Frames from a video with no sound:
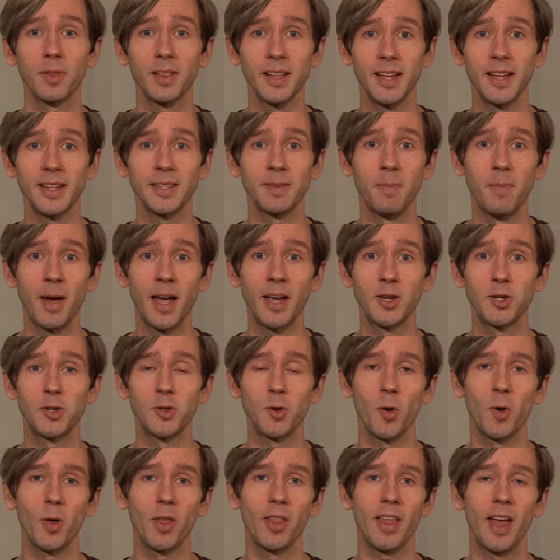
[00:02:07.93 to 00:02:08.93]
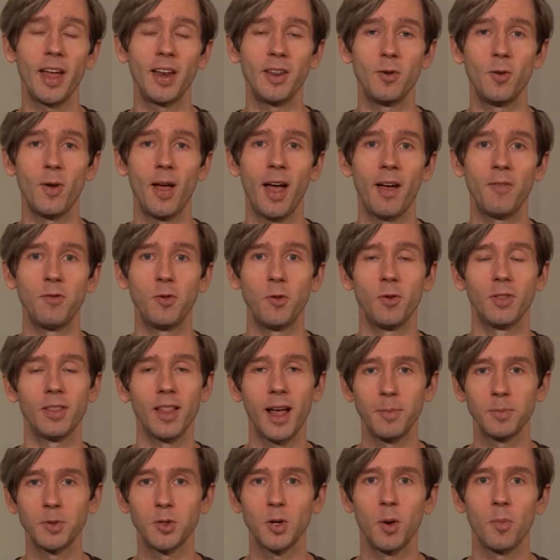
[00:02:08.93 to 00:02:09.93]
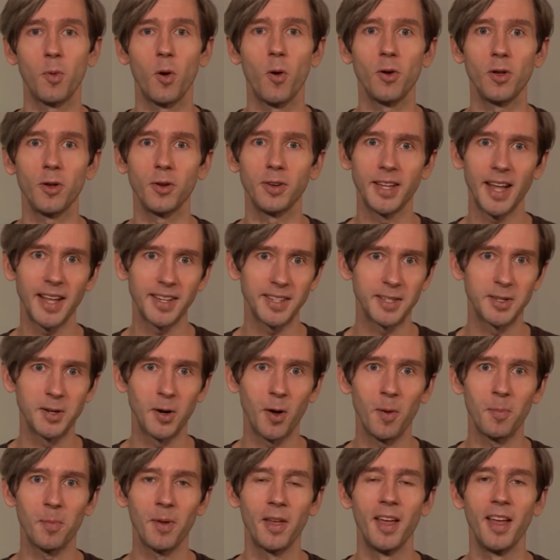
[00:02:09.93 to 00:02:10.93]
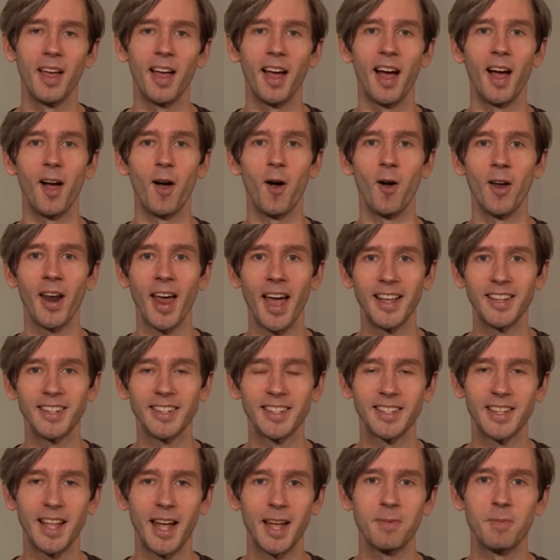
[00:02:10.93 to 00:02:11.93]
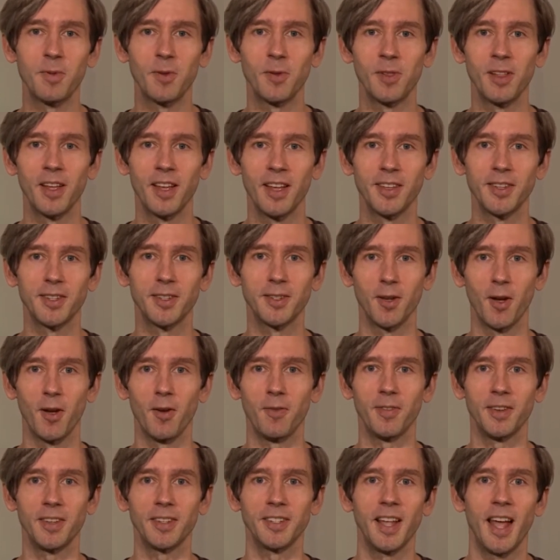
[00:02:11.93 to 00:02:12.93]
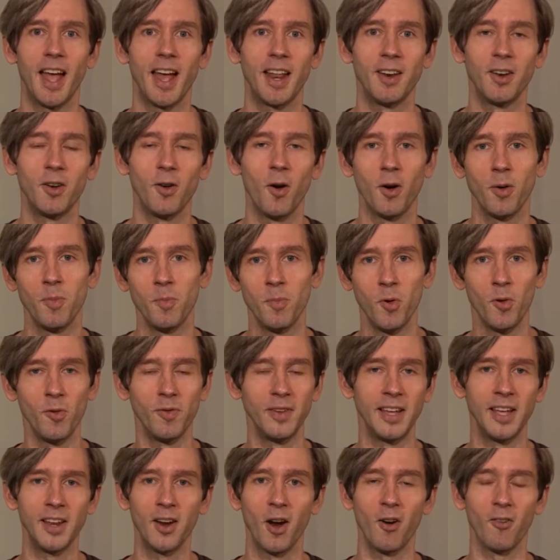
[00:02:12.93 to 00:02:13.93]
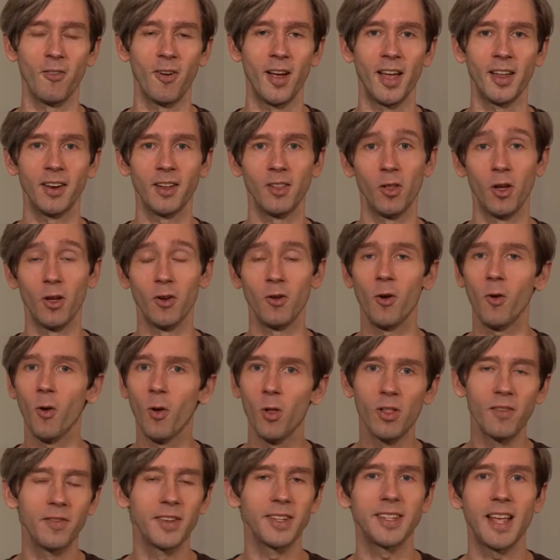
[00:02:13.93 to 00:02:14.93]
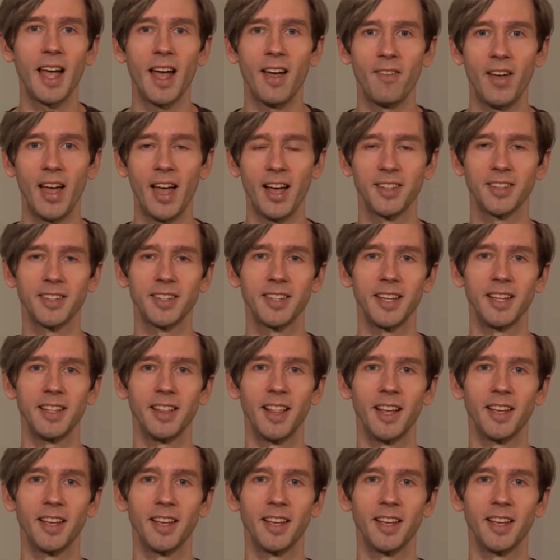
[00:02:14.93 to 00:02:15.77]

please make sure that you have your laptop or your desktop on a stable surface and not moving it around a lot. Not all of us have our sea